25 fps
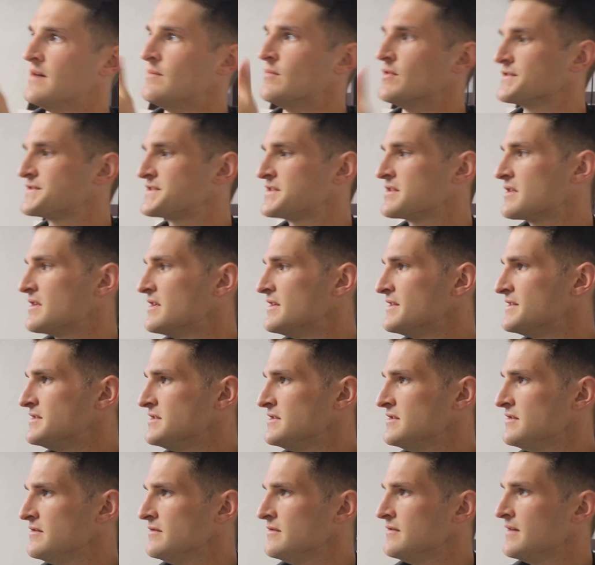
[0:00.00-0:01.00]
I'm also going to
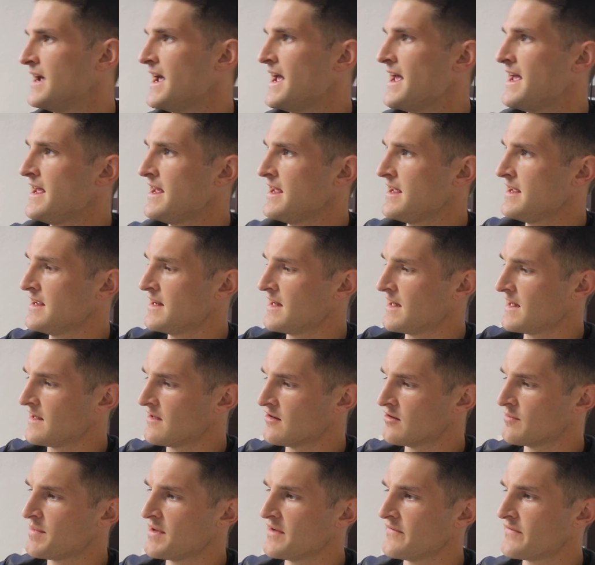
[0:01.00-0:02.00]
do a
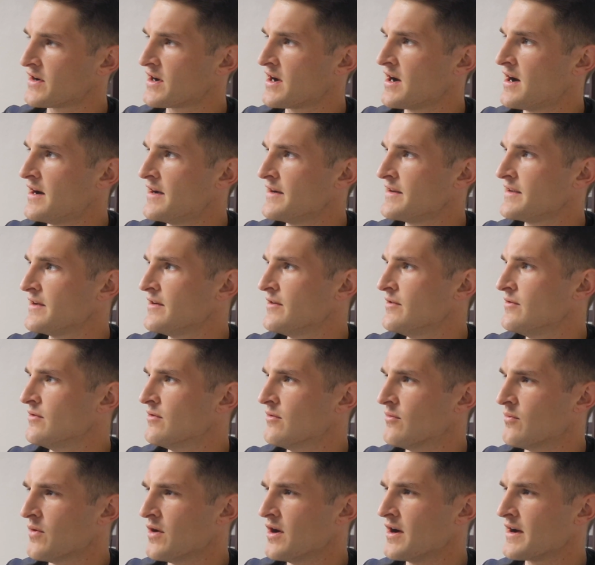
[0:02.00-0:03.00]
little bit of a
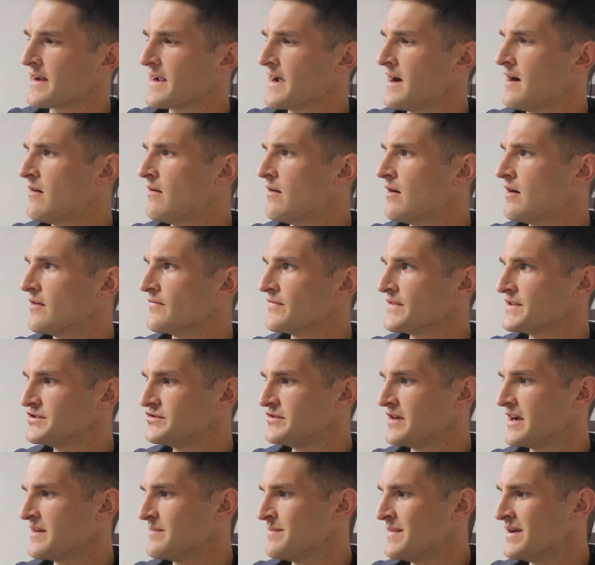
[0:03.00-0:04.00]
cardio workout on the
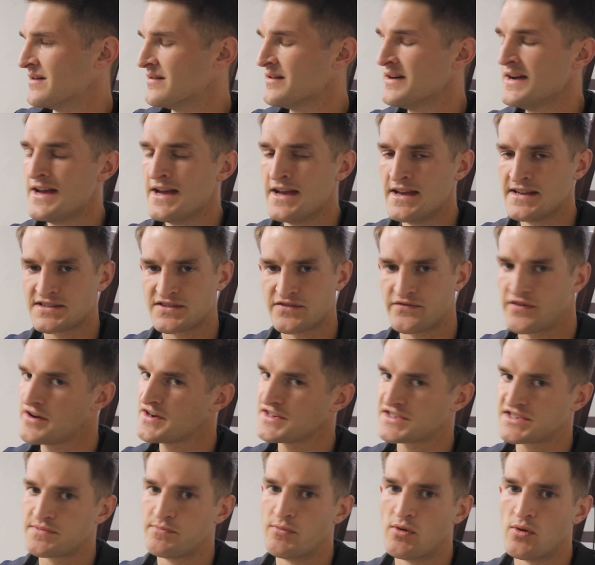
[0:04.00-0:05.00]
treadmill. It's a
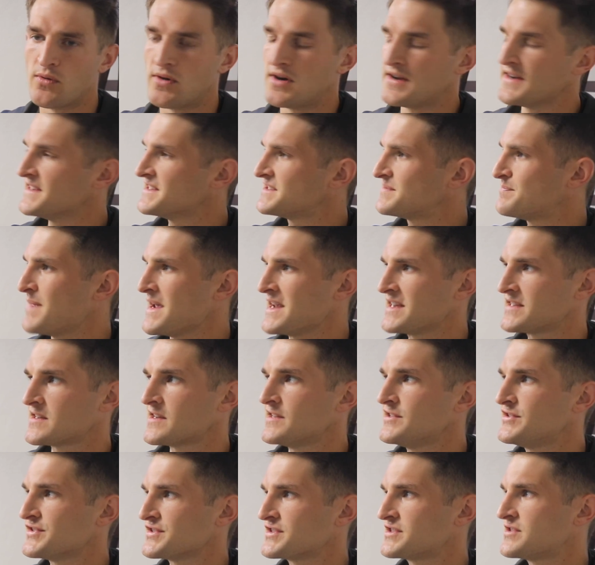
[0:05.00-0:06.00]
very small one, it's
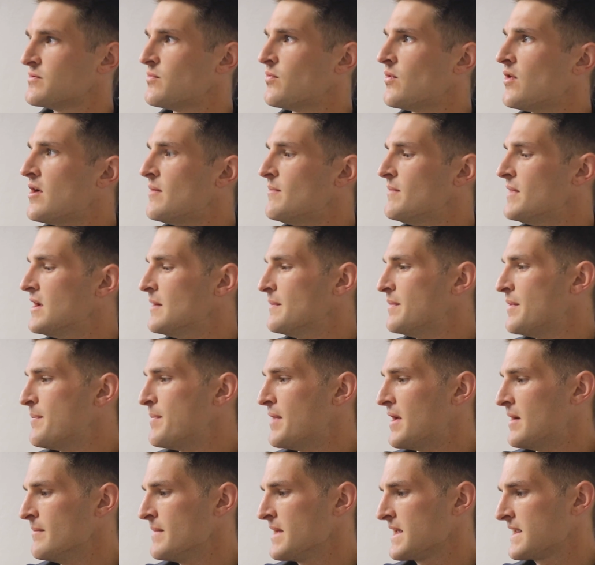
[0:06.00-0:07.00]
basically just to warm up,
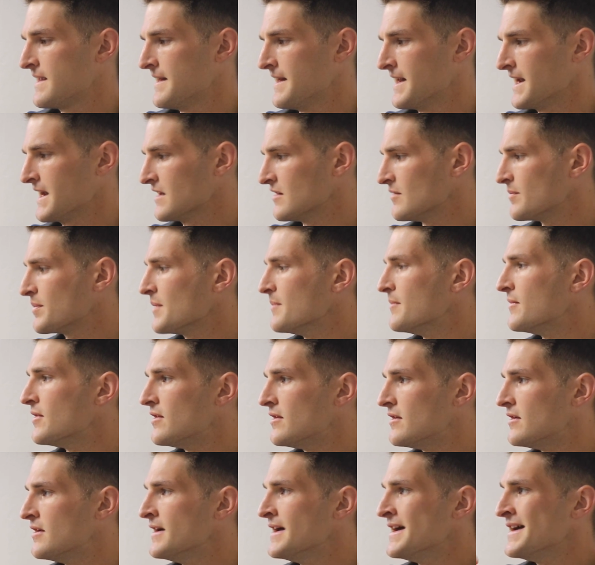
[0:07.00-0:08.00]
but I'm making it a little bit
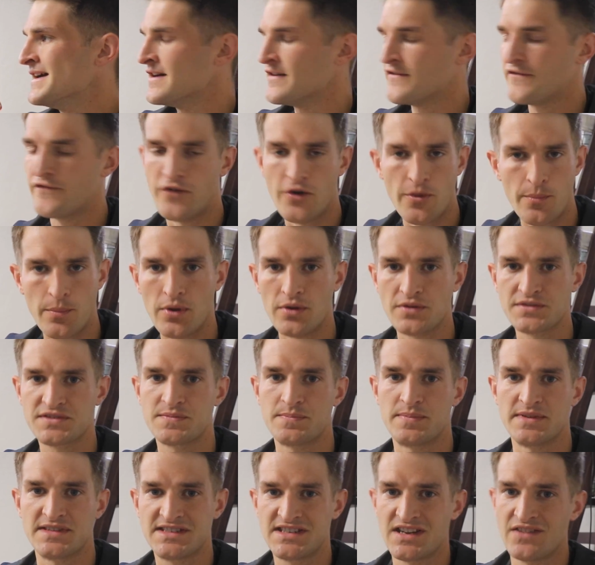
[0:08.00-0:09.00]
more football
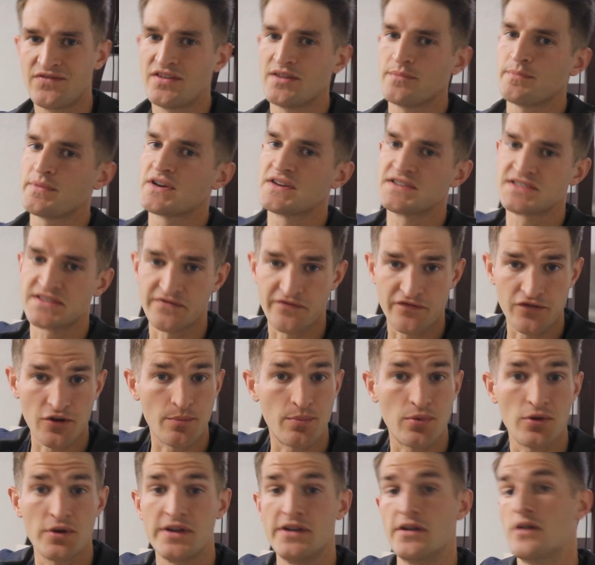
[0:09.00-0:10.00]
specific because in
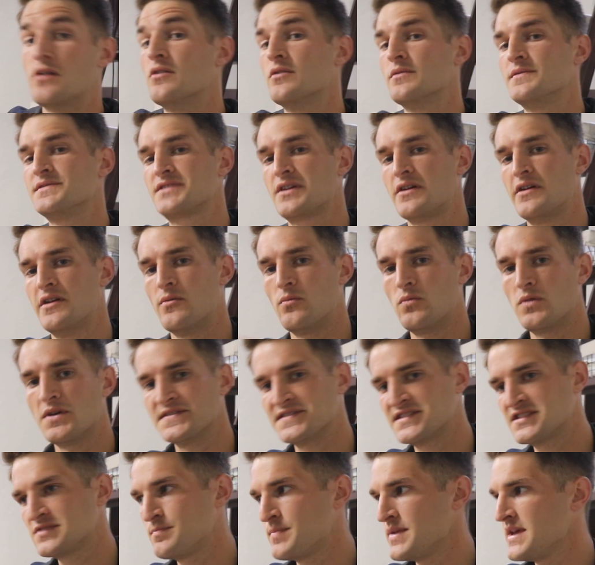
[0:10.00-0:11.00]
football you're not always going at
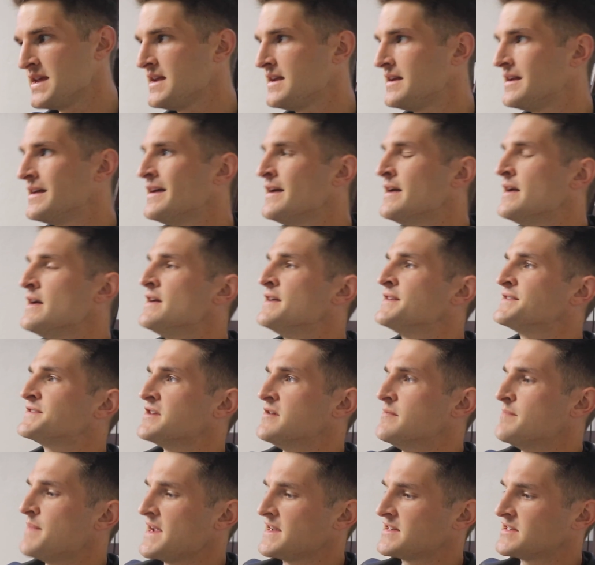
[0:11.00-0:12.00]
one speed.
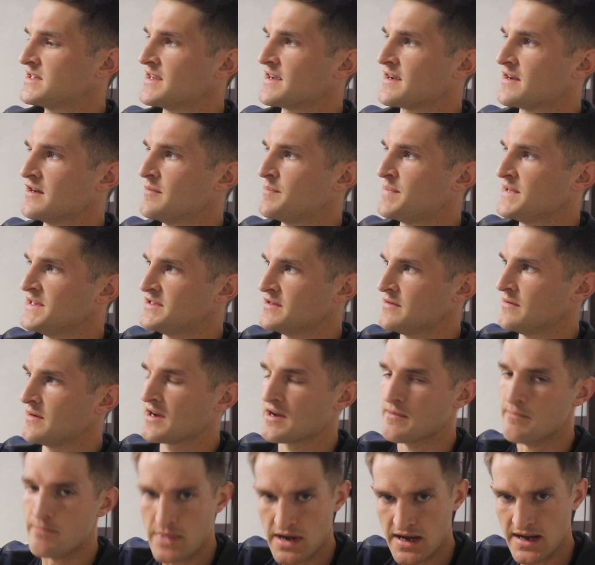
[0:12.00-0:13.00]
So I'm basically going to be
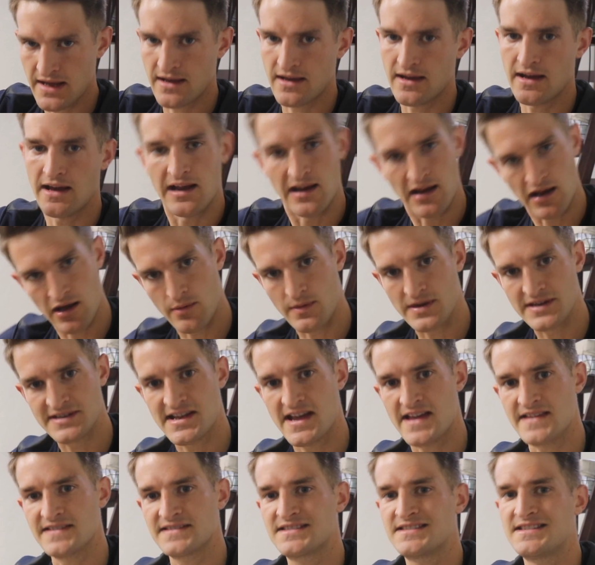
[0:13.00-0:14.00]
doing a minute at low
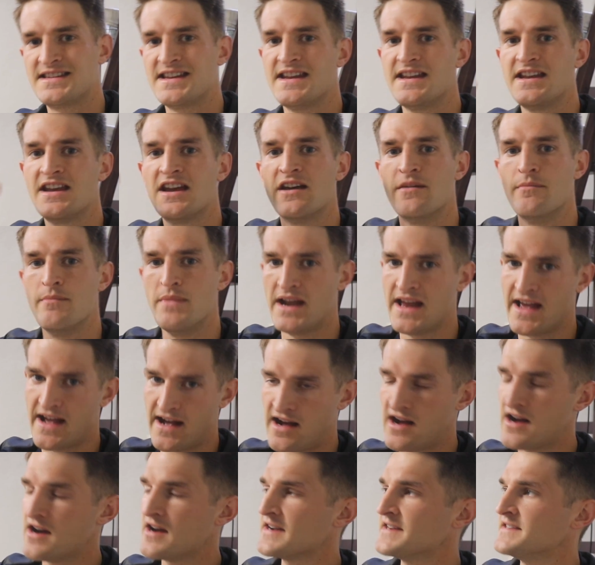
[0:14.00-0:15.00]
intensity, a minute at
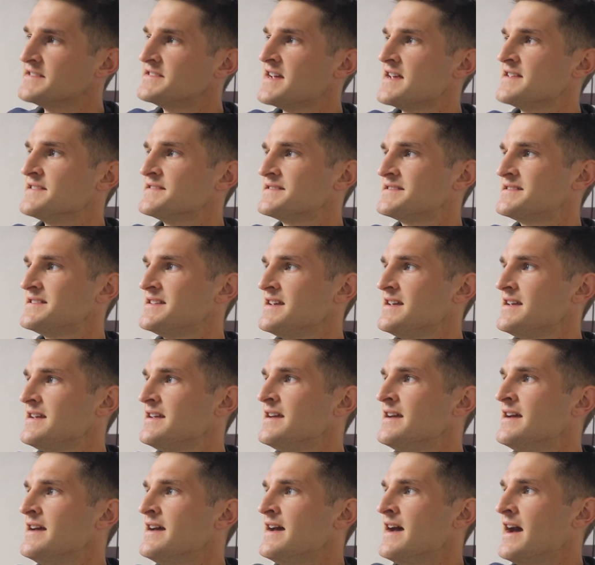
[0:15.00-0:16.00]
high
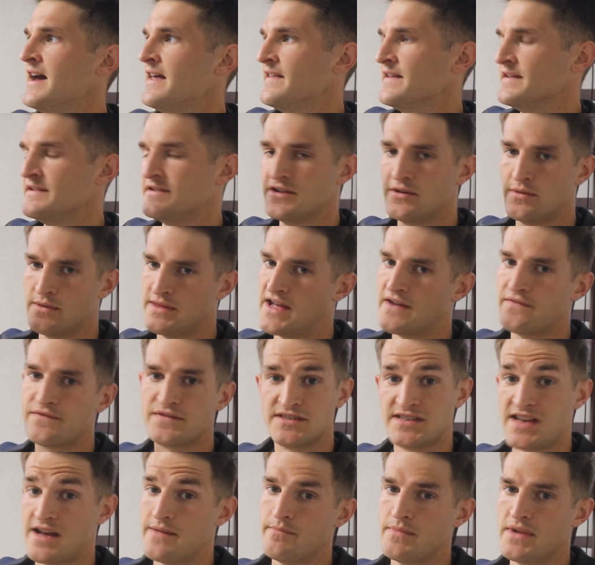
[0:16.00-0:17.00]
intensity, and then doing that
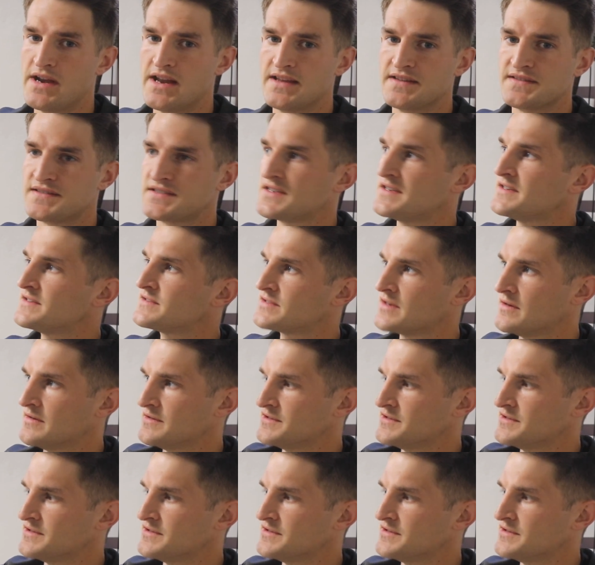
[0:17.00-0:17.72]
for 10 minutes. So